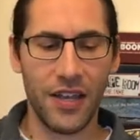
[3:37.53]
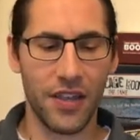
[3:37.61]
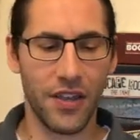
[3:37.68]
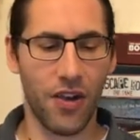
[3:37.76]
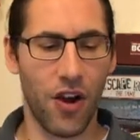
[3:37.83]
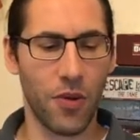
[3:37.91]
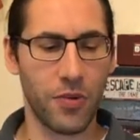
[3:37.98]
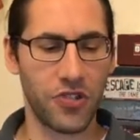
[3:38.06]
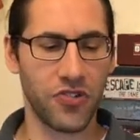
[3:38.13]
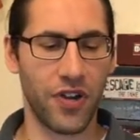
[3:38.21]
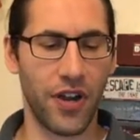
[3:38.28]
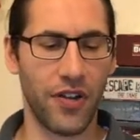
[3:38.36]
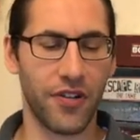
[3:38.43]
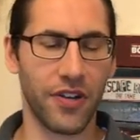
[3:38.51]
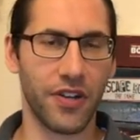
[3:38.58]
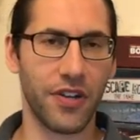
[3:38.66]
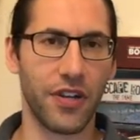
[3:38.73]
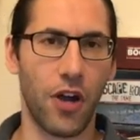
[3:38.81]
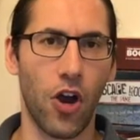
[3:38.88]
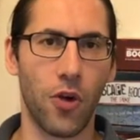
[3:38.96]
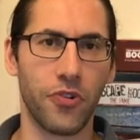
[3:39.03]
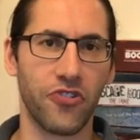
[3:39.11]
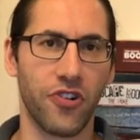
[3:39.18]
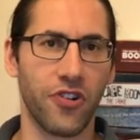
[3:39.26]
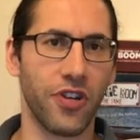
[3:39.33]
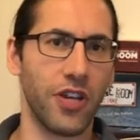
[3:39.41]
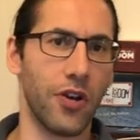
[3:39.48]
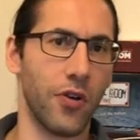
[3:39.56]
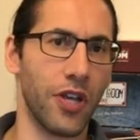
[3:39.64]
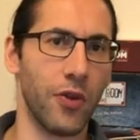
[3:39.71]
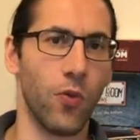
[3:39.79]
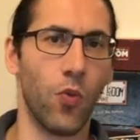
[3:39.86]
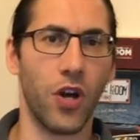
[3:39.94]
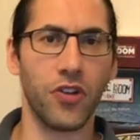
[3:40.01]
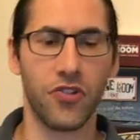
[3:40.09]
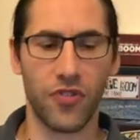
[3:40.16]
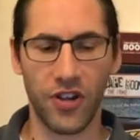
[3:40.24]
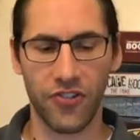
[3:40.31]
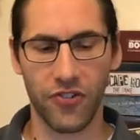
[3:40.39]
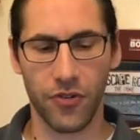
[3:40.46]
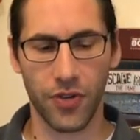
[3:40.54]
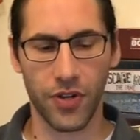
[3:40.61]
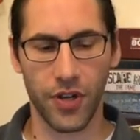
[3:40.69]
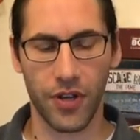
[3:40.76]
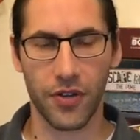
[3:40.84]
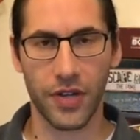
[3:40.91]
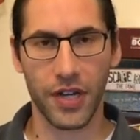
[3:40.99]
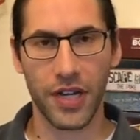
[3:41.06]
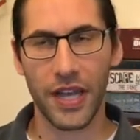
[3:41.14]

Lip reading: they're arbitrarily going in one direction or another.